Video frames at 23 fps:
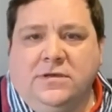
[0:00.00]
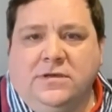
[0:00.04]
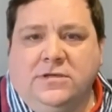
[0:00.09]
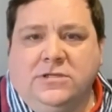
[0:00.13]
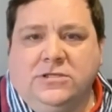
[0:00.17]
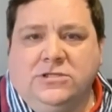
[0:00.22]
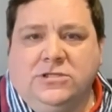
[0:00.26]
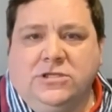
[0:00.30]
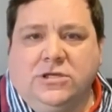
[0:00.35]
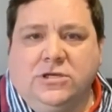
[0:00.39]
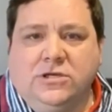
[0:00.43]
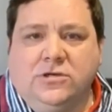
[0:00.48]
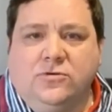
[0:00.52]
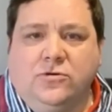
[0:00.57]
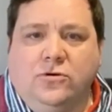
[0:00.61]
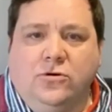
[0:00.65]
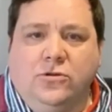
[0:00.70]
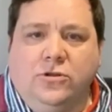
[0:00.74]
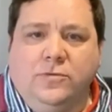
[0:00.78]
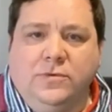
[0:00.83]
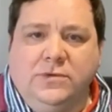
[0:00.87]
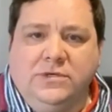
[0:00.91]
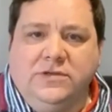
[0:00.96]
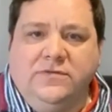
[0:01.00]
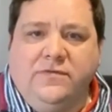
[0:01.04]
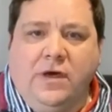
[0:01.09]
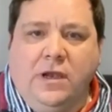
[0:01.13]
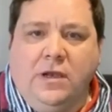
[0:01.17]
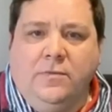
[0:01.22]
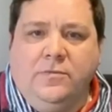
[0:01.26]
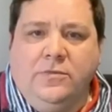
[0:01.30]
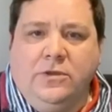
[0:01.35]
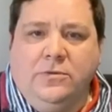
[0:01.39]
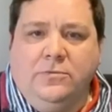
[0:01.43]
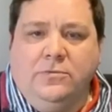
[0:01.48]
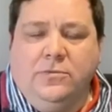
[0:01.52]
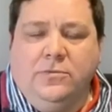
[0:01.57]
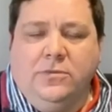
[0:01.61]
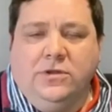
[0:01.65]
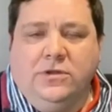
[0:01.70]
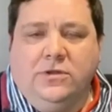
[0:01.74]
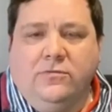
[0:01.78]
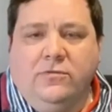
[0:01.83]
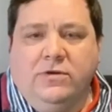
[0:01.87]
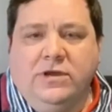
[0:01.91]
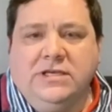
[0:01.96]
to grow them and develop them.
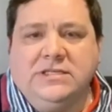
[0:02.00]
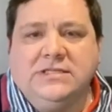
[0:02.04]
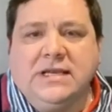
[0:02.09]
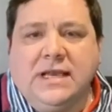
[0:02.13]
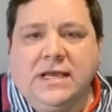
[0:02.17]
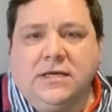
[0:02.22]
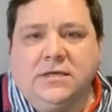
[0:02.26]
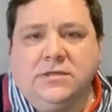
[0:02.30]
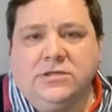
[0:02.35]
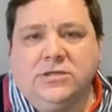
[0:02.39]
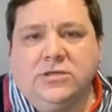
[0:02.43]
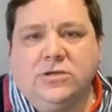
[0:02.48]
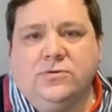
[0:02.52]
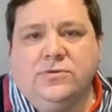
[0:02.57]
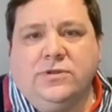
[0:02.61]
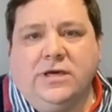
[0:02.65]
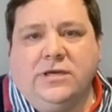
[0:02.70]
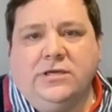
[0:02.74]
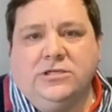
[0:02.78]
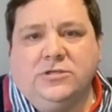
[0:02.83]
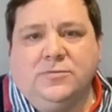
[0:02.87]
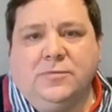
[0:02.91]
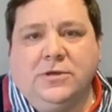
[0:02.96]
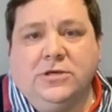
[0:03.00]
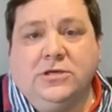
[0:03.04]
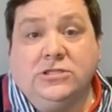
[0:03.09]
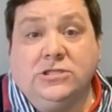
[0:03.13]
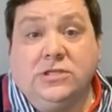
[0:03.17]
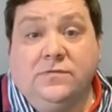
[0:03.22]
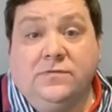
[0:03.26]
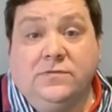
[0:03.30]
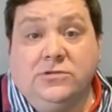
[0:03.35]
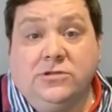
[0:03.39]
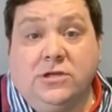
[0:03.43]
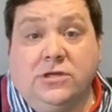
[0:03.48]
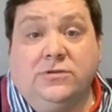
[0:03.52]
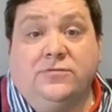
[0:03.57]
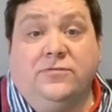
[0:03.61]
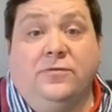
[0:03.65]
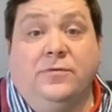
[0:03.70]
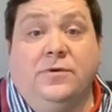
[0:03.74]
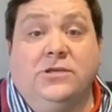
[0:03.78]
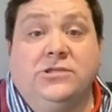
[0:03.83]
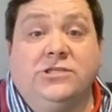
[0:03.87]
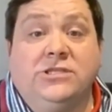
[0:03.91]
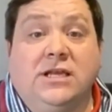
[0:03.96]
And the reason I can do that is because of the
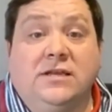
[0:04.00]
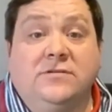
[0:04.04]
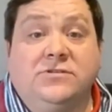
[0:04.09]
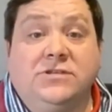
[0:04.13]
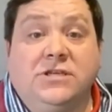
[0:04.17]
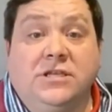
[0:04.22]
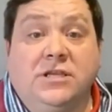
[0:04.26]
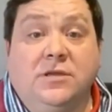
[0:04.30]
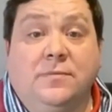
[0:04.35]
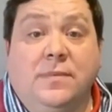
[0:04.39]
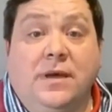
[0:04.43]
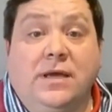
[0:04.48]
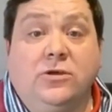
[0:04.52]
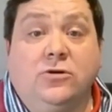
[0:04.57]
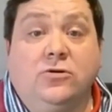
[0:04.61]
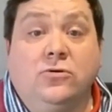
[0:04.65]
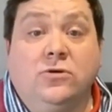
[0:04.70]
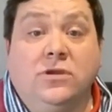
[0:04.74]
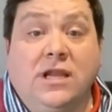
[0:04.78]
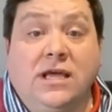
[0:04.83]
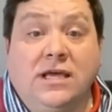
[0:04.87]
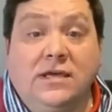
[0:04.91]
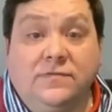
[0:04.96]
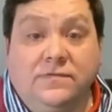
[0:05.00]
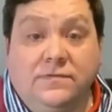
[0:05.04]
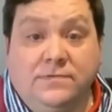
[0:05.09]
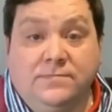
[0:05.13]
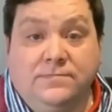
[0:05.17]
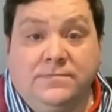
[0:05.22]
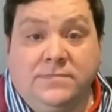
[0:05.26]
transformation I've seen in my own life.